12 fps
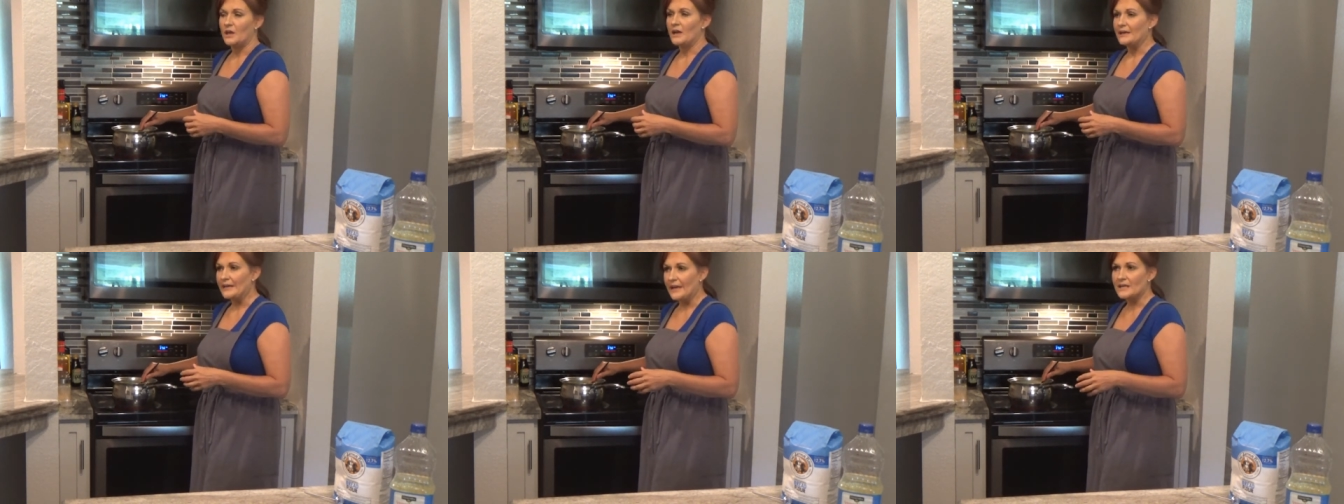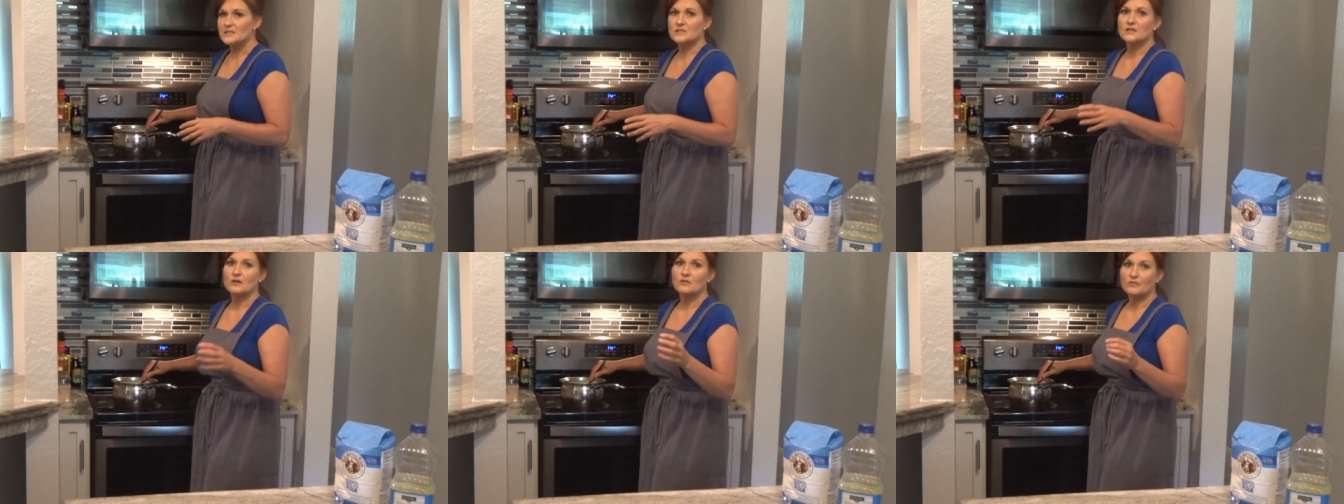A gas
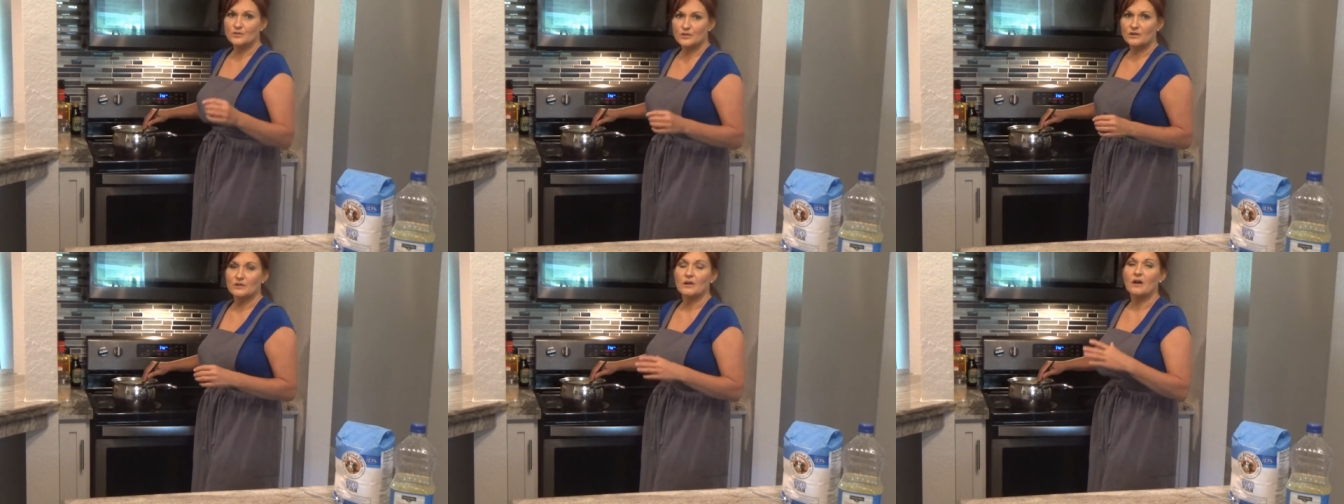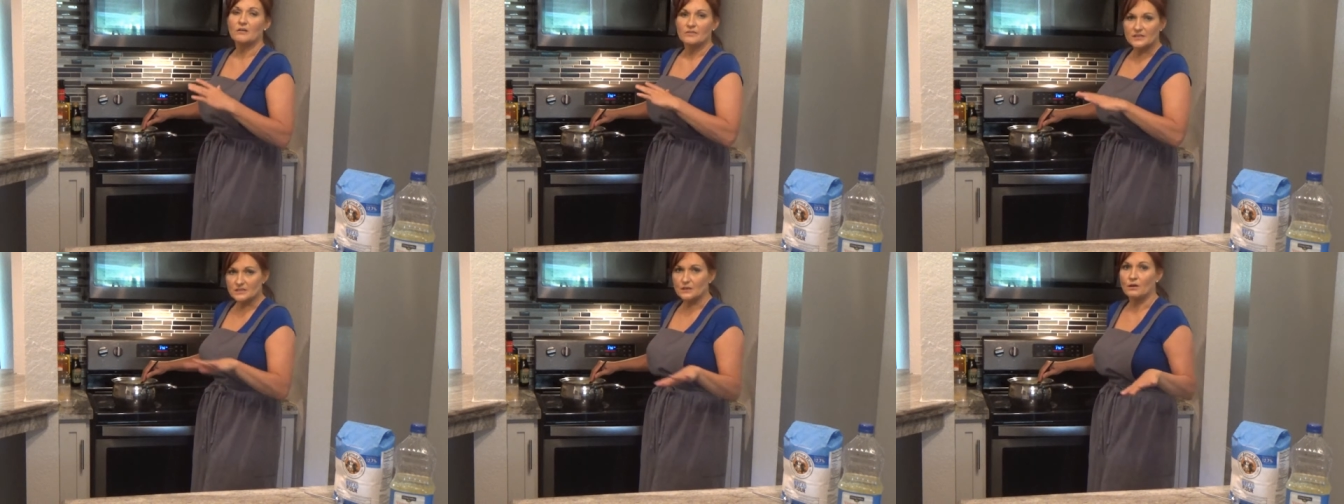stove, if you turn it off,
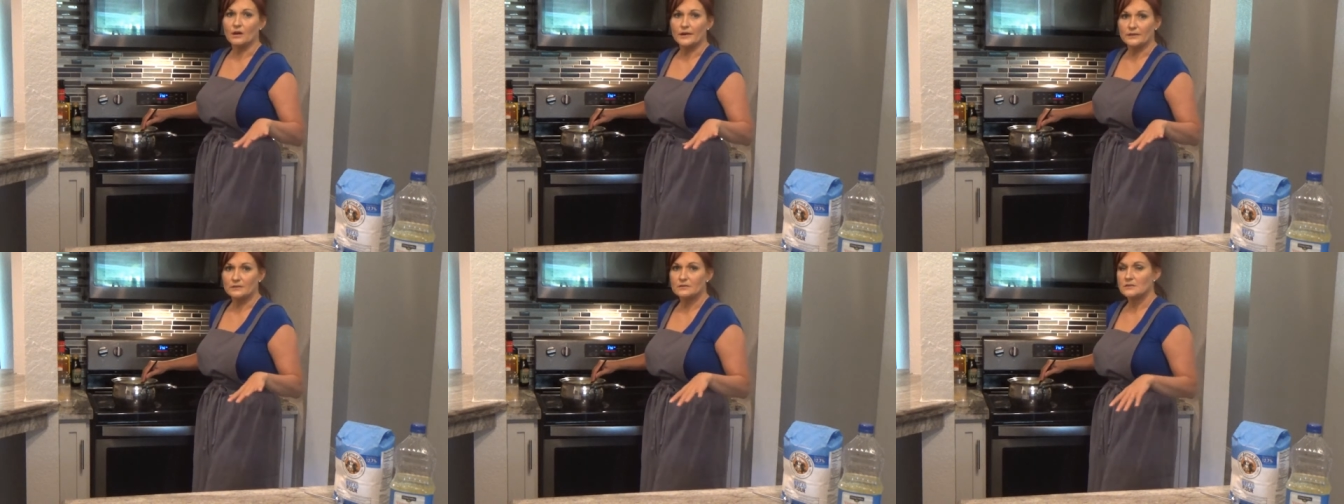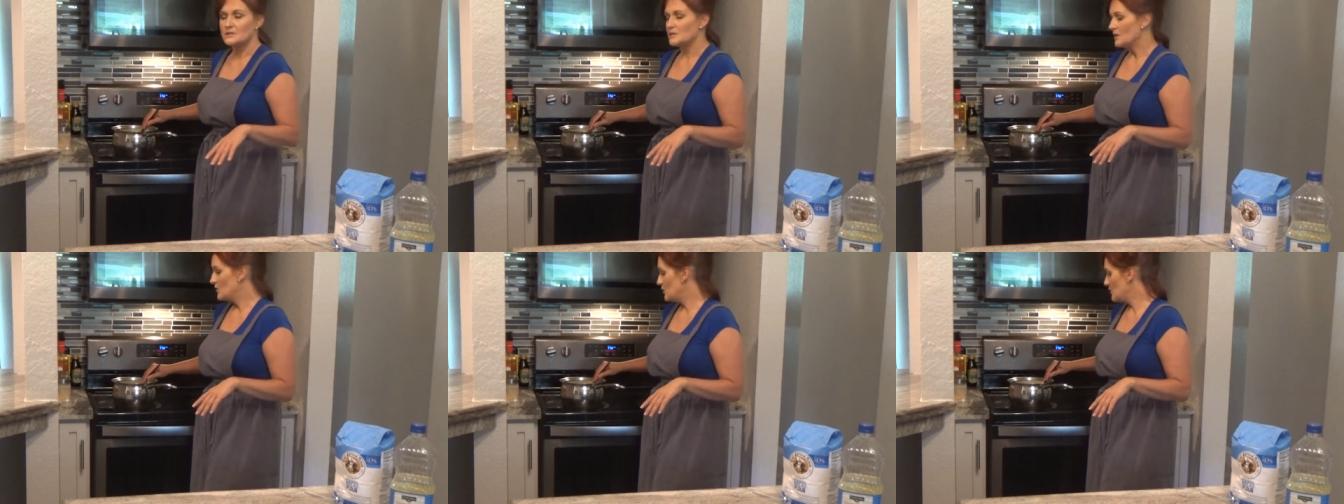it's gone.
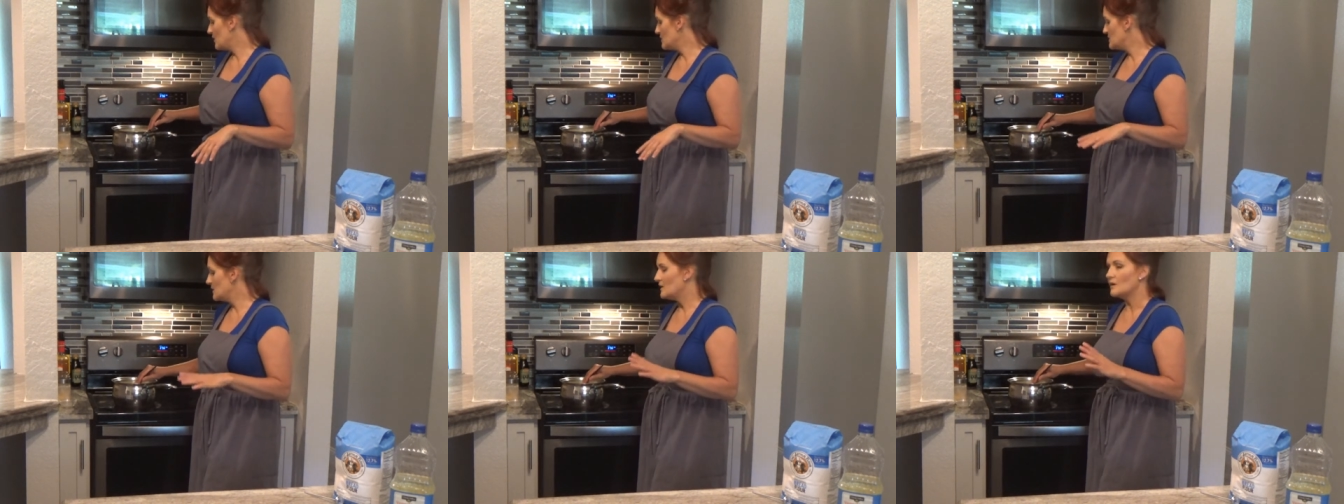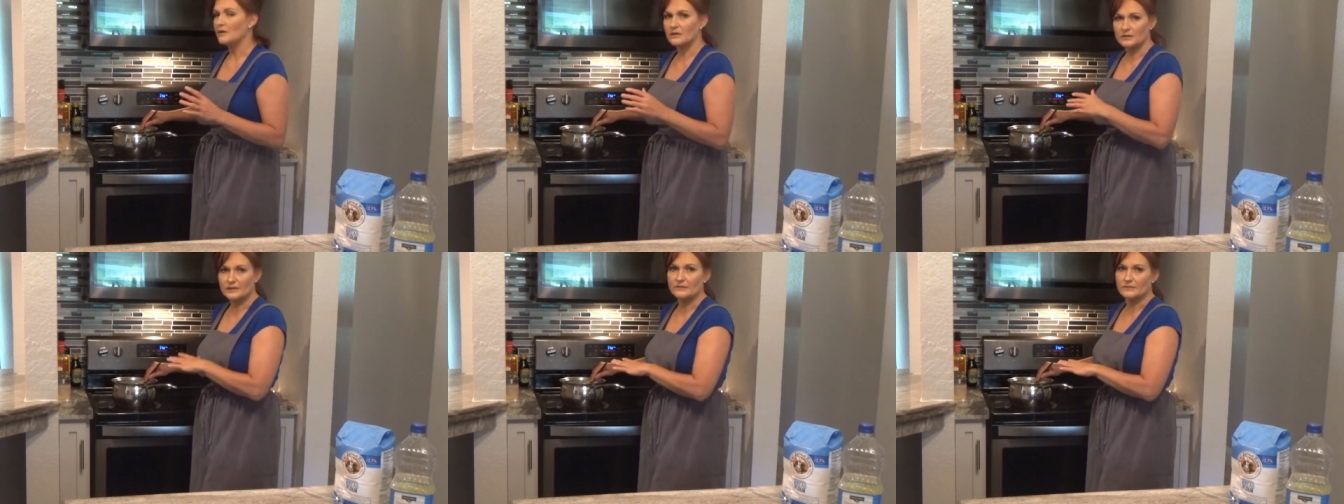So you can sit here
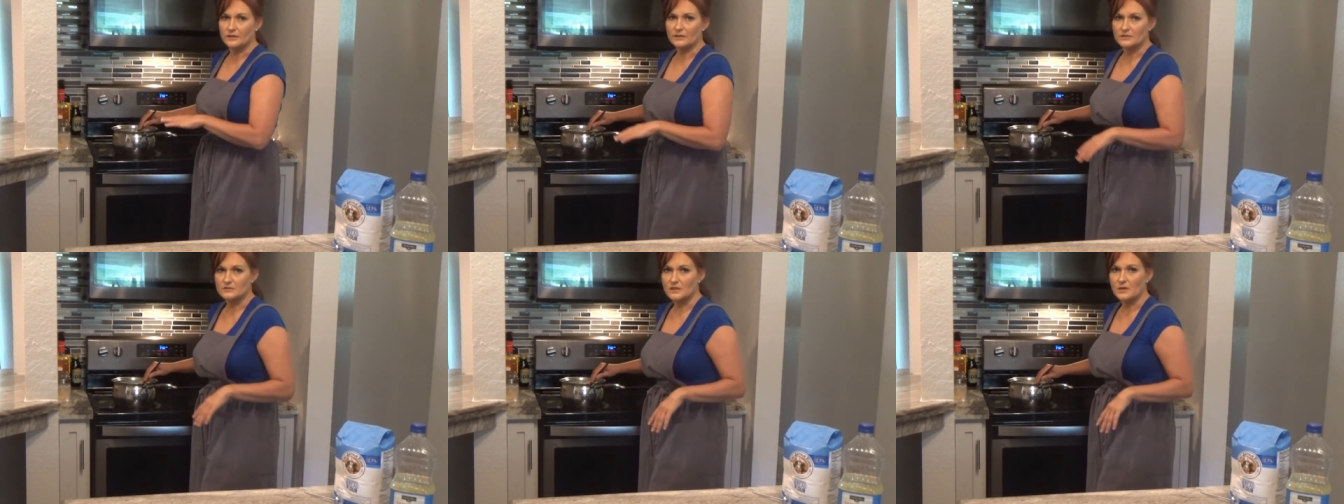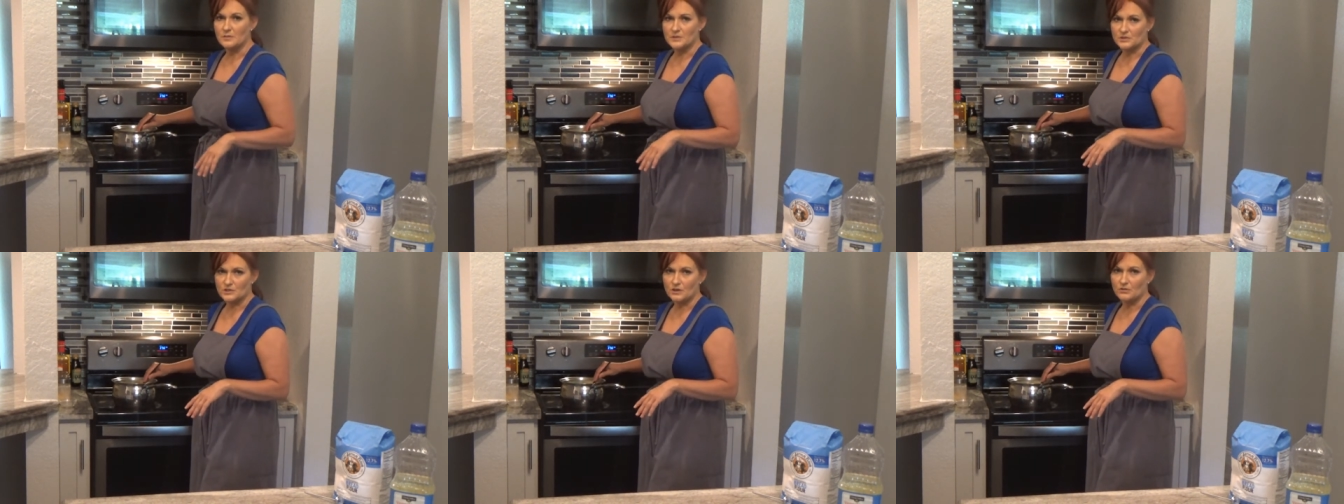and leave it on top of the
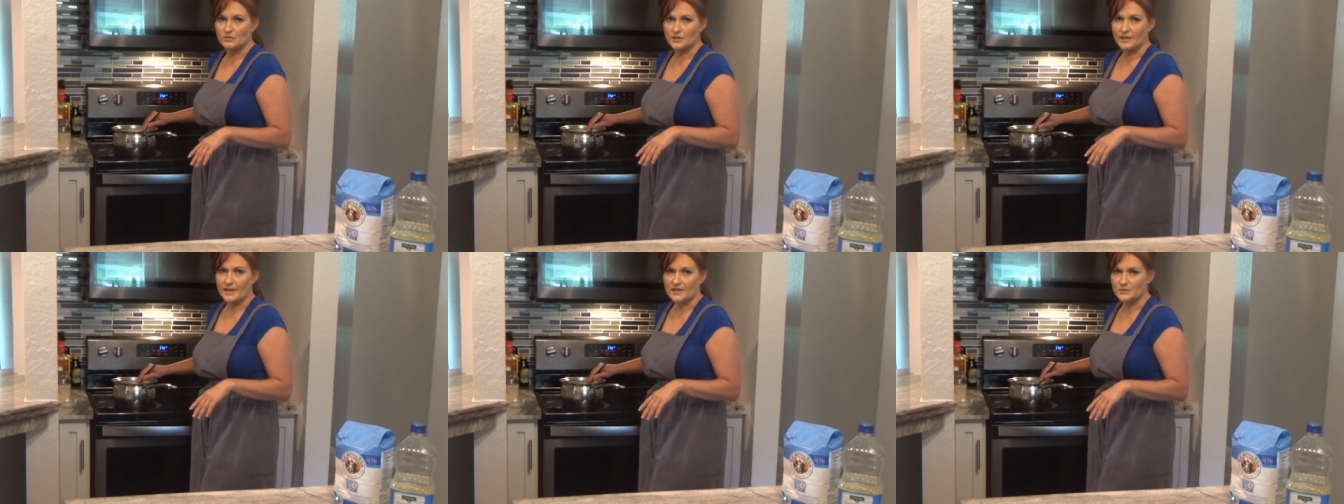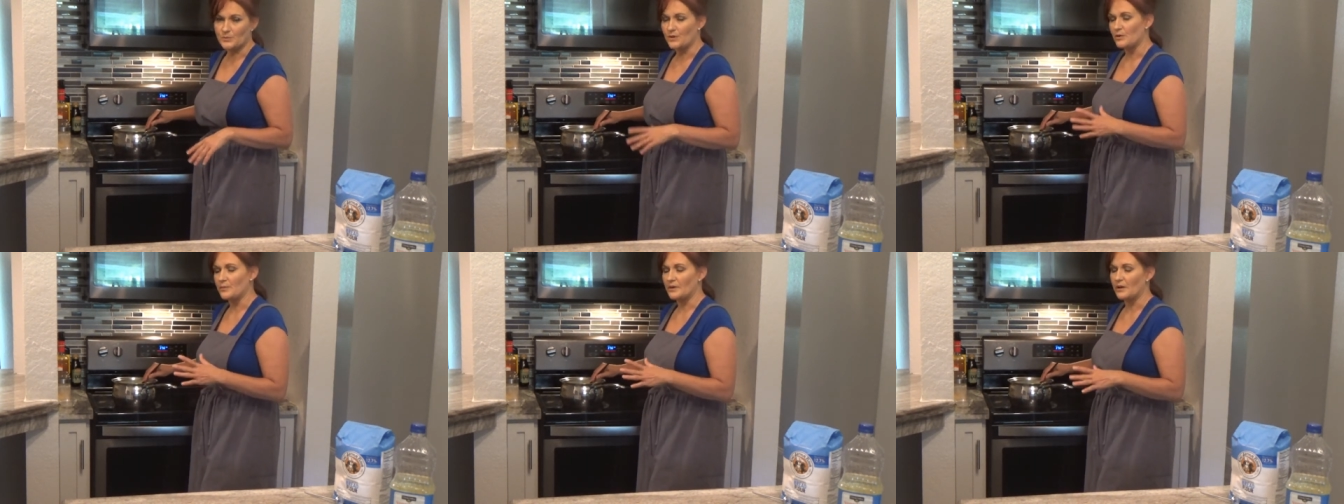stove with a gas
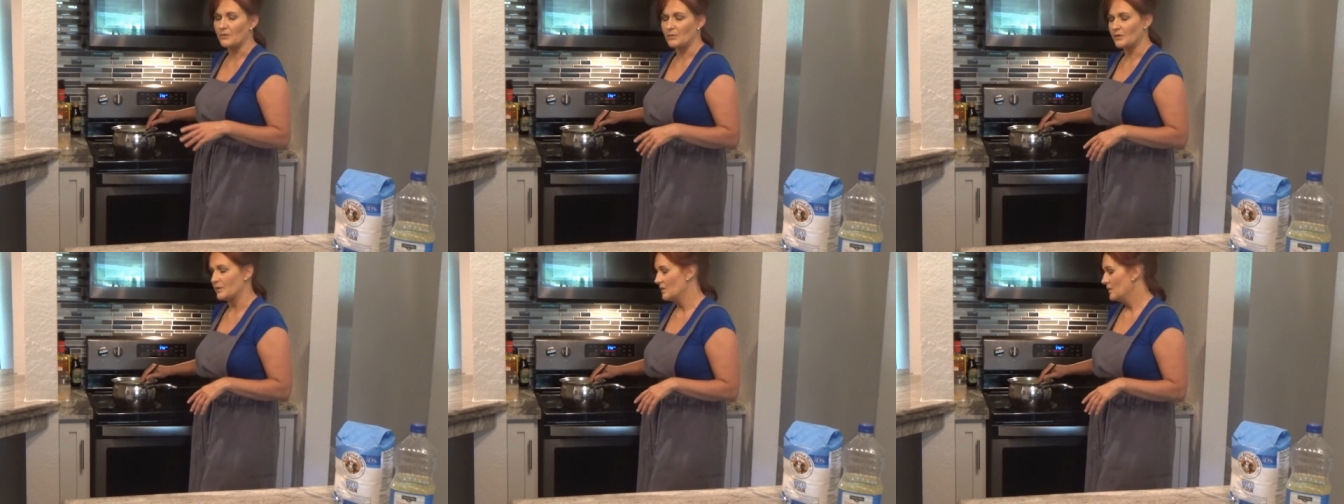burner, but not with